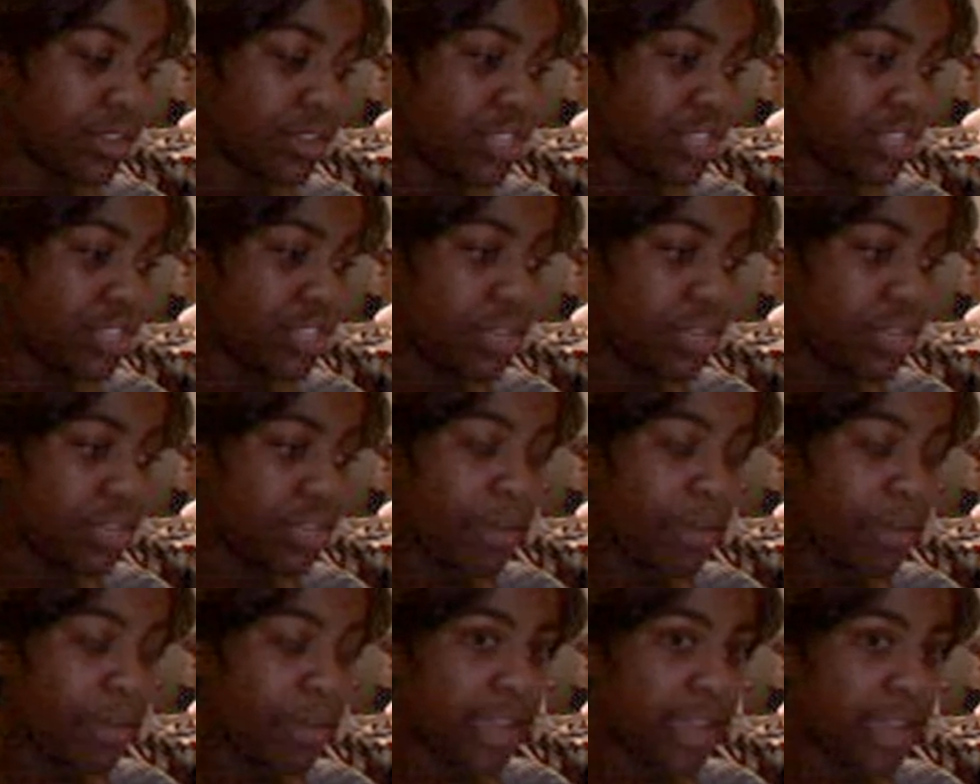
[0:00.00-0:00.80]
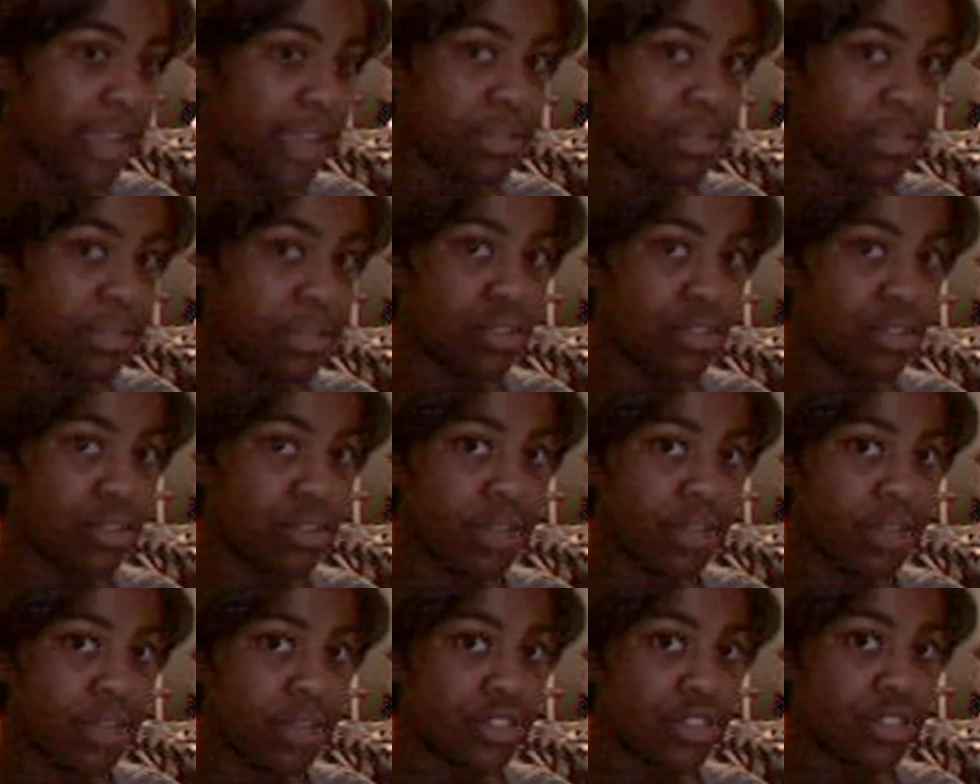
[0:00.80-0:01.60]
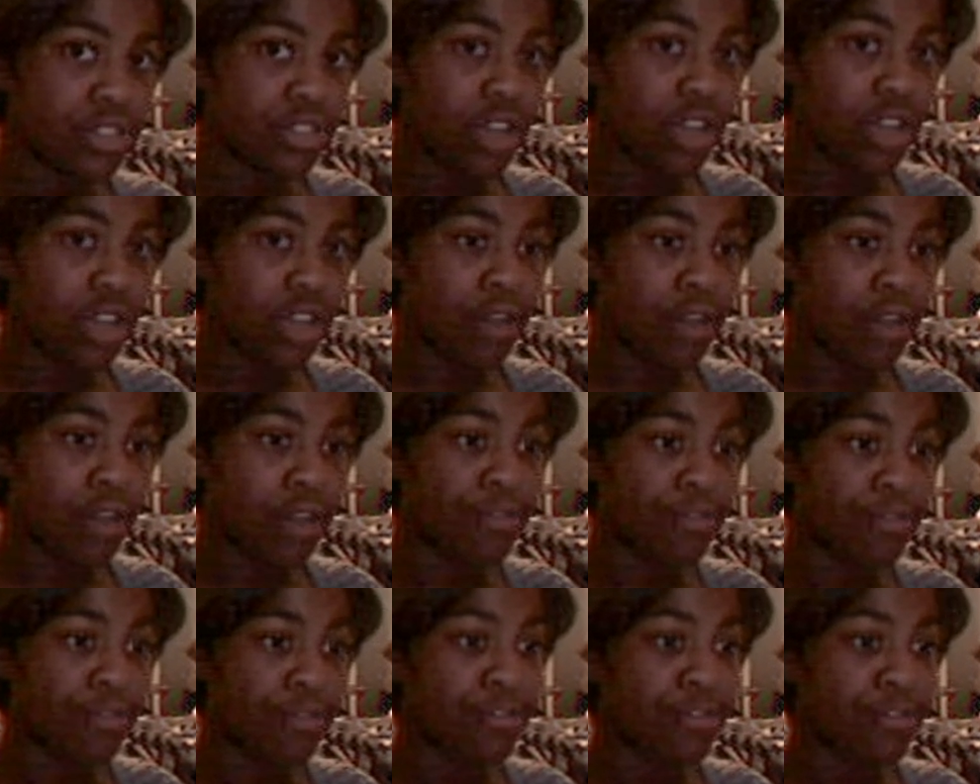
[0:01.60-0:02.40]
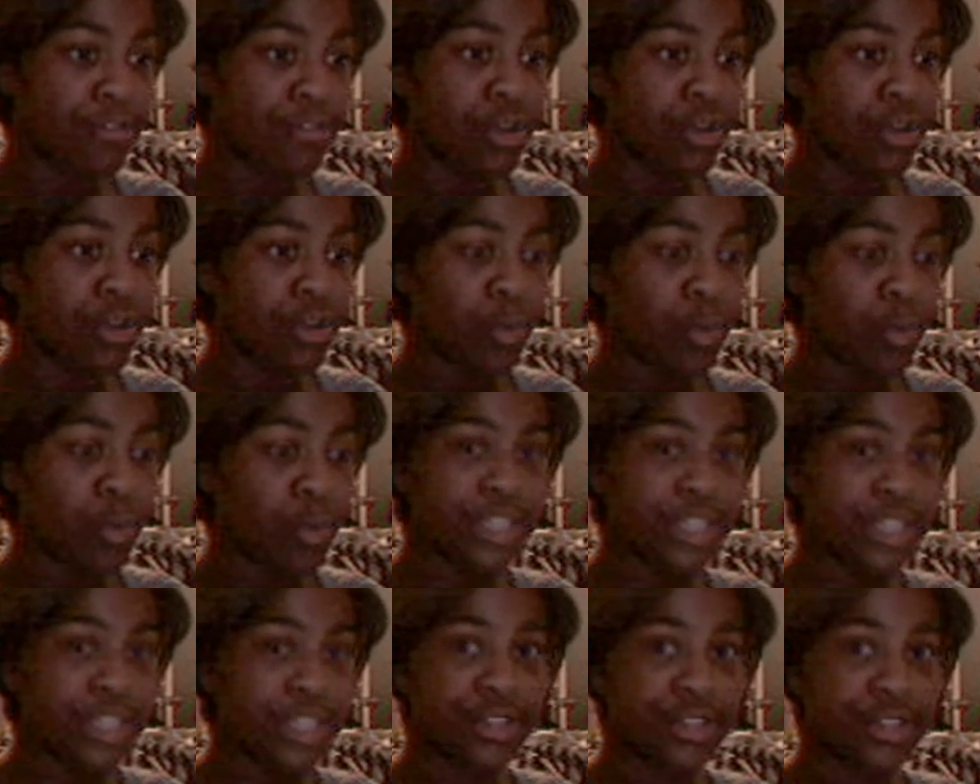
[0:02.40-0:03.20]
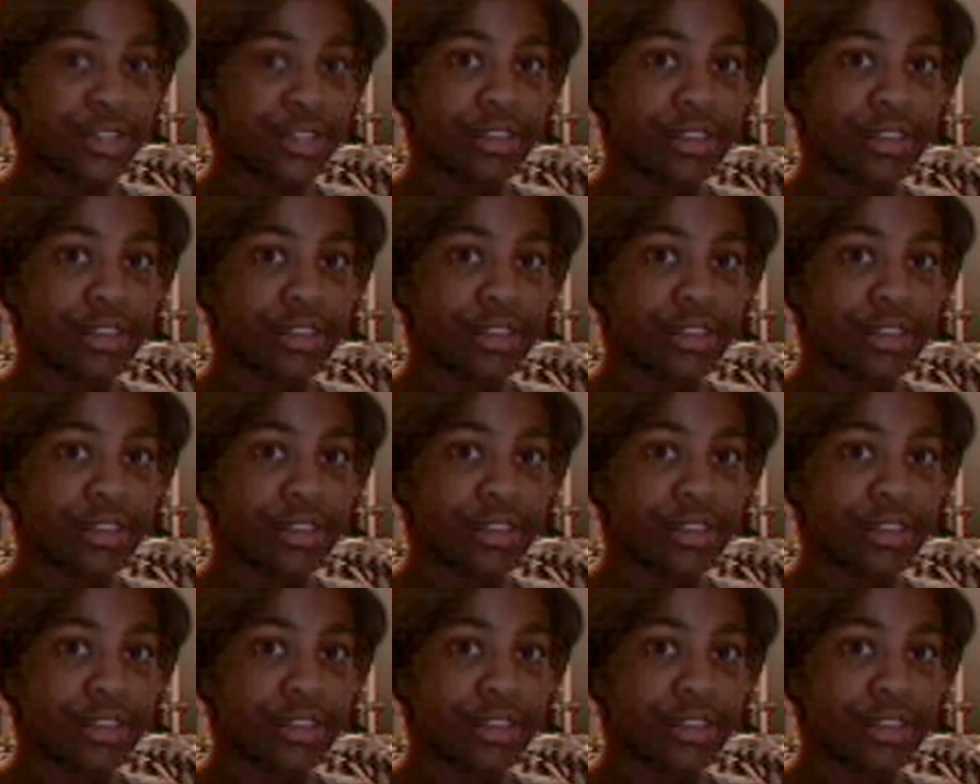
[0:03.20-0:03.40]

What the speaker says: She reminded me so much of Wizard.